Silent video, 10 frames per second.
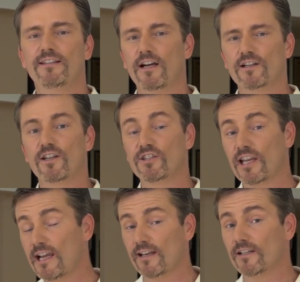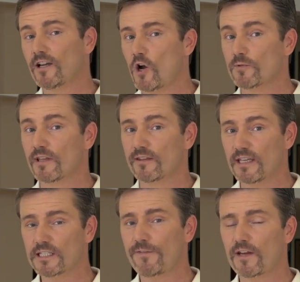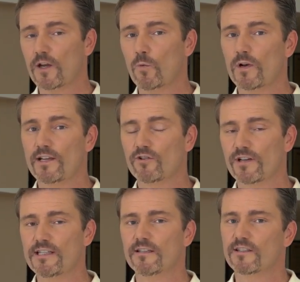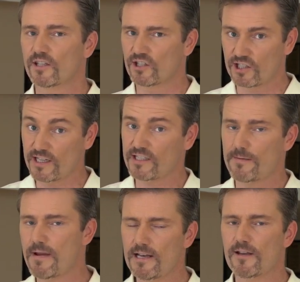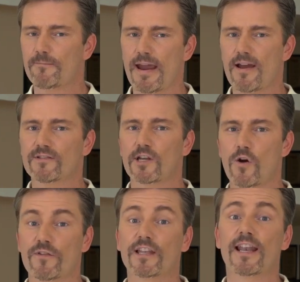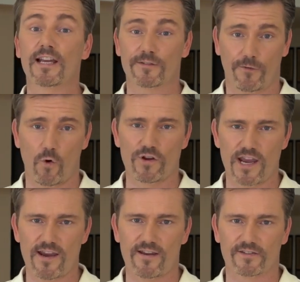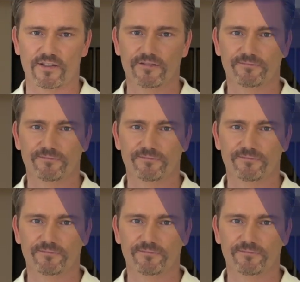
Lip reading: Duncan Taylor hopes that this figure will increase to £60 million over the next 4 years.